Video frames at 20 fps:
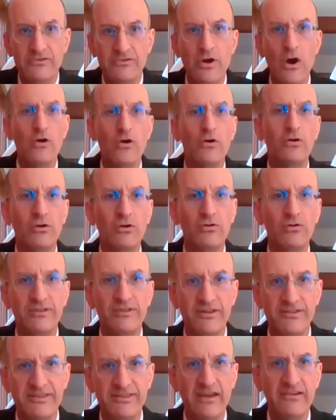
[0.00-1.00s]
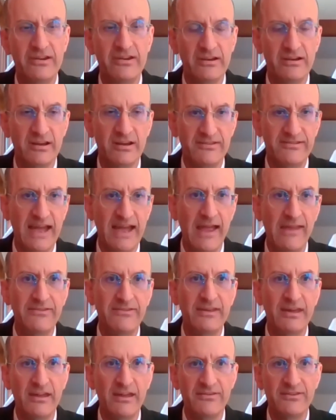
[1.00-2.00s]
total decision
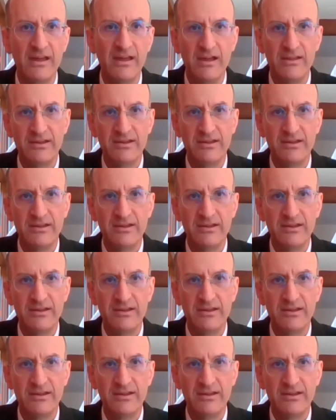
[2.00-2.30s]
consensus